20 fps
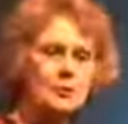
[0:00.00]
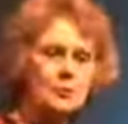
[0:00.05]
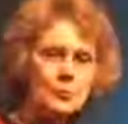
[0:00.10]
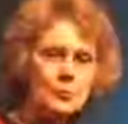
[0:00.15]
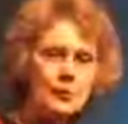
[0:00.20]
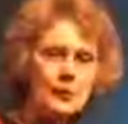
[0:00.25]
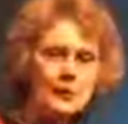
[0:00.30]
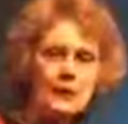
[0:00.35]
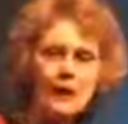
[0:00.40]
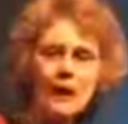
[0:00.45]
To
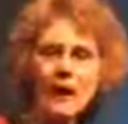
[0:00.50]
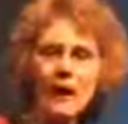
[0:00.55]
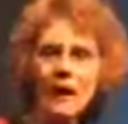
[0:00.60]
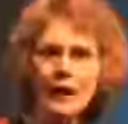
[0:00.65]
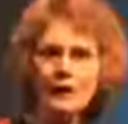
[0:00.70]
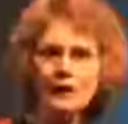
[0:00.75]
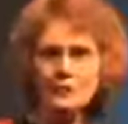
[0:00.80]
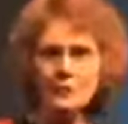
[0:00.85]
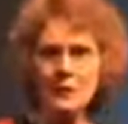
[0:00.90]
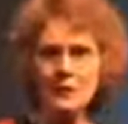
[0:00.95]
really
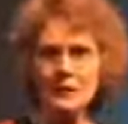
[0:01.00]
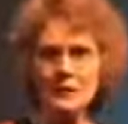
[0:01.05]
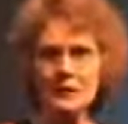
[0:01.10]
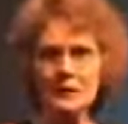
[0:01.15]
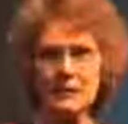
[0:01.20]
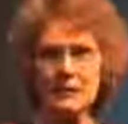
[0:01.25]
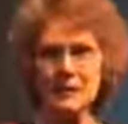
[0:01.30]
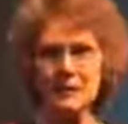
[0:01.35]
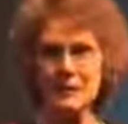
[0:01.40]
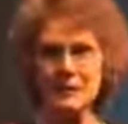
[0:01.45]
hydrate the
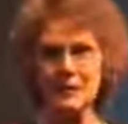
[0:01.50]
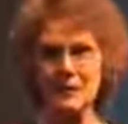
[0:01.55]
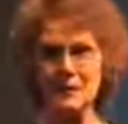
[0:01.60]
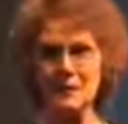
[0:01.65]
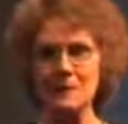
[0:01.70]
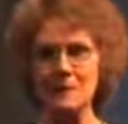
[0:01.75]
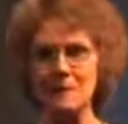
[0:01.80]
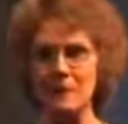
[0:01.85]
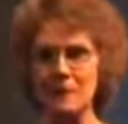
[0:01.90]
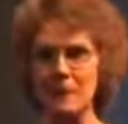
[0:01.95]

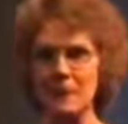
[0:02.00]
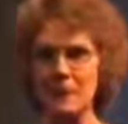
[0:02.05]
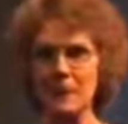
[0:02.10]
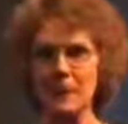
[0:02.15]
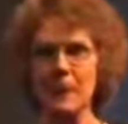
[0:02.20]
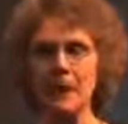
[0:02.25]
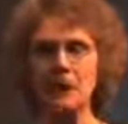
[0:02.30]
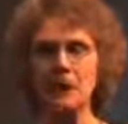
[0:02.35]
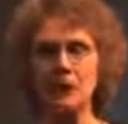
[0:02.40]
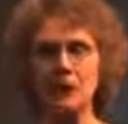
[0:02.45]
system,
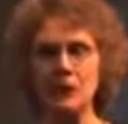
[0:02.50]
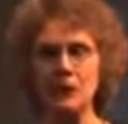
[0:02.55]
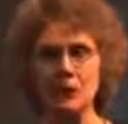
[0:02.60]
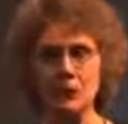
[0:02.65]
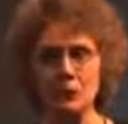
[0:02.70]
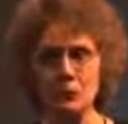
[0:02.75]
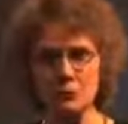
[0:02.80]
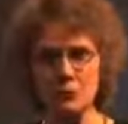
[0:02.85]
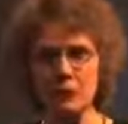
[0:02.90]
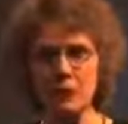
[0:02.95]
you
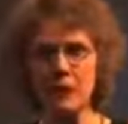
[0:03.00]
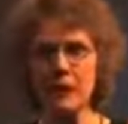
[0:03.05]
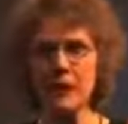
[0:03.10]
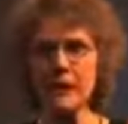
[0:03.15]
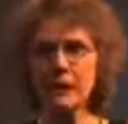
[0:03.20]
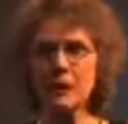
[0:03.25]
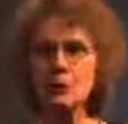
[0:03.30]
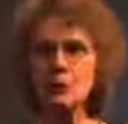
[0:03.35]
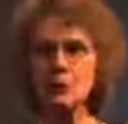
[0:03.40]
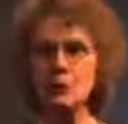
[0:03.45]
can
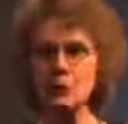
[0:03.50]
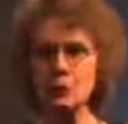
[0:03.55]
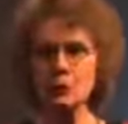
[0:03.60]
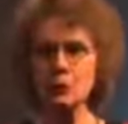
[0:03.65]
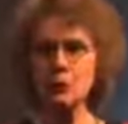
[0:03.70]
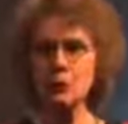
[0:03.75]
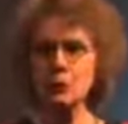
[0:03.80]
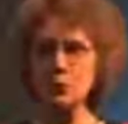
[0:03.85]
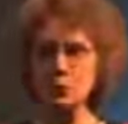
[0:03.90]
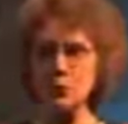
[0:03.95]
drink equal
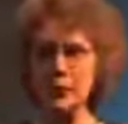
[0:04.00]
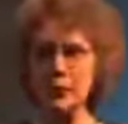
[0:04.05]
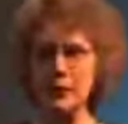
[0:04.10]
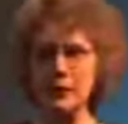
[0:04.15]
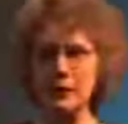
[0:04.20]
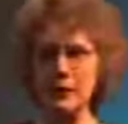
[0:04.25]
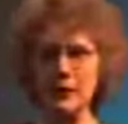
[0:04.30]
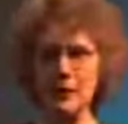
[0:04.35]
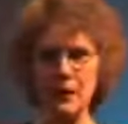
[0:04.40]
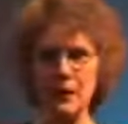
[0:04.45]
to your
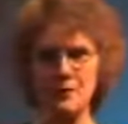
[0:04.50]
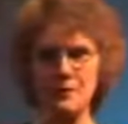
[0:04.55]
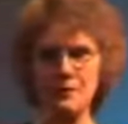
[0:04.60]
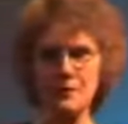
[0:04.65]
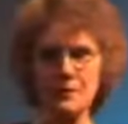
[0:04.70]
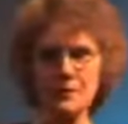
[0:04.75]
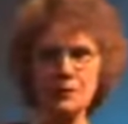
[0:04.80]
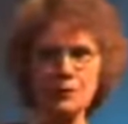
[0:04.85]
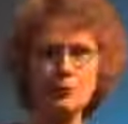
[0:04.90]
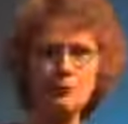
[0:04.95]
weight in
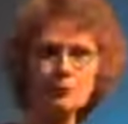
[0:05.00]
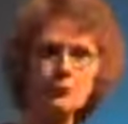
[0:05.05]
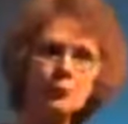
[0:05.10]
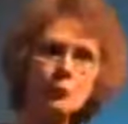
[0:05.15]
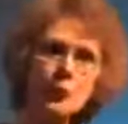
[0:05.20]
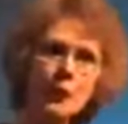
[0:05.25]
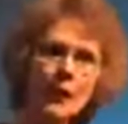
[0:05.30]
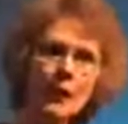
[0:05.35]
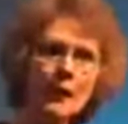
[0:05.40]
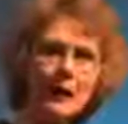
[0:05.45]
ounces. So if
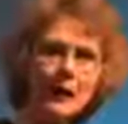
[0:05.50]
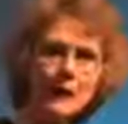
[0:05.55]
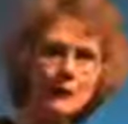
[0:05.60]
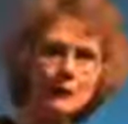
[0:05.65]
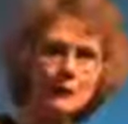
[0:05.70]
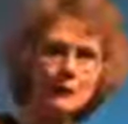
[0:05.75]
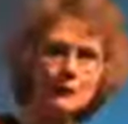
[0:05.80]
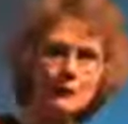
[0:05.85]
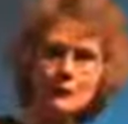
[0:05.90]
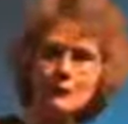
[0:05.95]
you weigh one
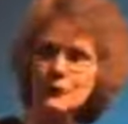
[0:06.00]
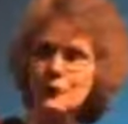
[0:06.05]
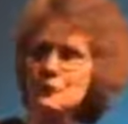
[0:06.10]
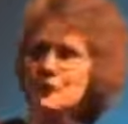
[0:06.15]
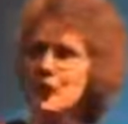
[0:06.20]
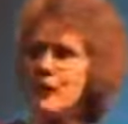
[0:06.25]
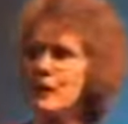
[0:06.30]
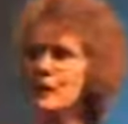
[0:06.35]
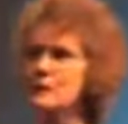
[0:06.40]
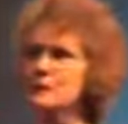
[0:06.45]
hundred fifty
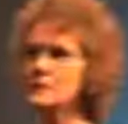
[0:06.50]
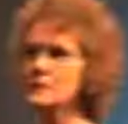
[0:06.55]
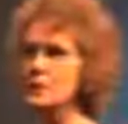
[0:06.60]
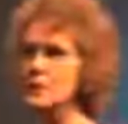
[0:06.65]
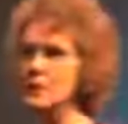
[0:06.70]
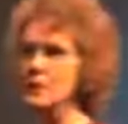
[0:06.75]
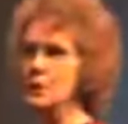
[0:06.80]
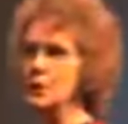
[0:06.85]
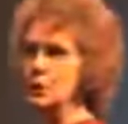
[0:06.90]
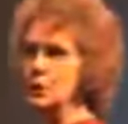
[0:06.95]
pounds,
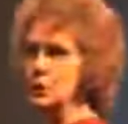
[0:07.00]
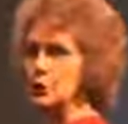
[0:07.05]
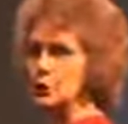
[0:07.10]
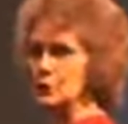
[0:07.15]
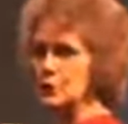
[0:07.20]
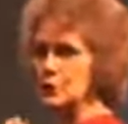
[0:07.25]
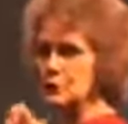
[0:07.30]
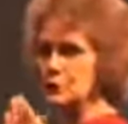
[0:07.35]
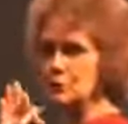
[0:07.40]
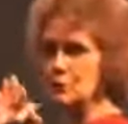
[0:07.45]

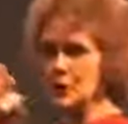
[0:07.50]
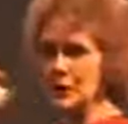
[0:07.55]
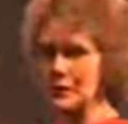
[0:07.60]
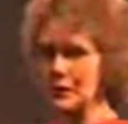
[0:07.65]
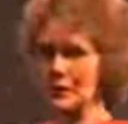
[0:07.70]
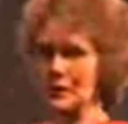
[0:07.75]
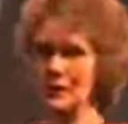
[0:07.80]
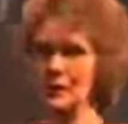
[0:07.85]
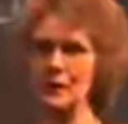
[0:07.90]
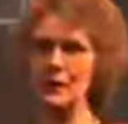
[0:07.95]
you can
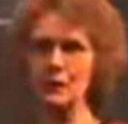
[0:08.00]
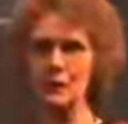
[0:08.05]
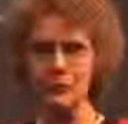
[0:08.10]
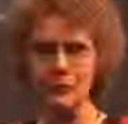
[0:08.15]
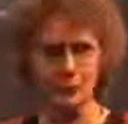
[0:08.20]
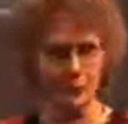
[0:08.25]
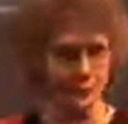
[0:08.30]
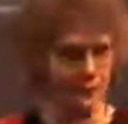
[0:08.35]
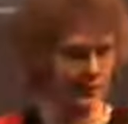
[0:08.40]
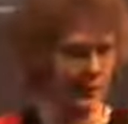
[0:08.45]
drink one
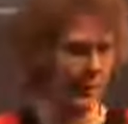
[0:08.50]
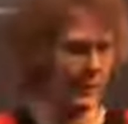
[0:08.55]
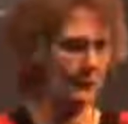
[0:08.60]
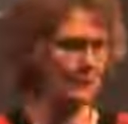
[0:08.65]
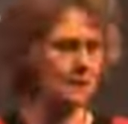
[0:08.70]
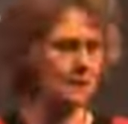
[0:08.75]
hundred fifty